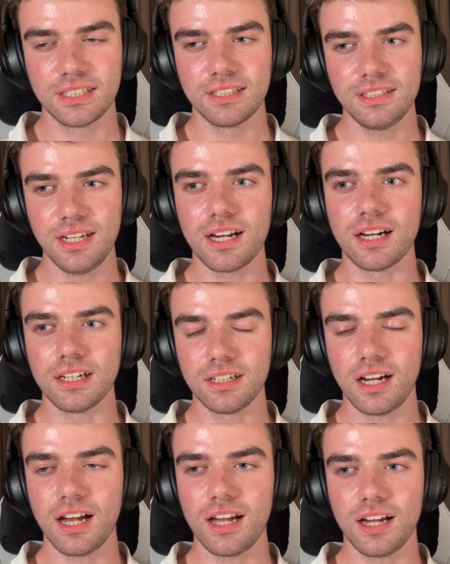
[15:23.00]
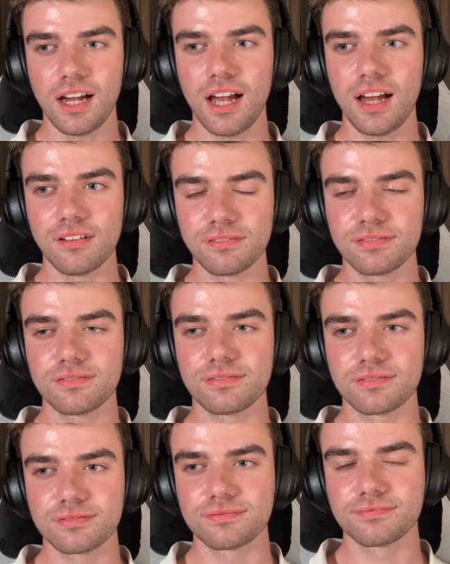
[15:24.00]
Yeah. Do you find,
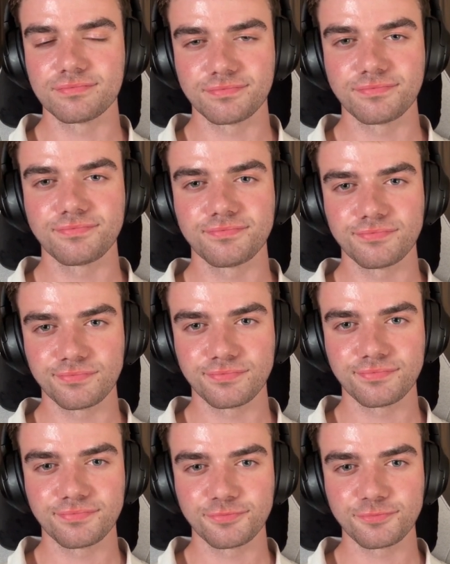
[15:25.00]
have you had much people there?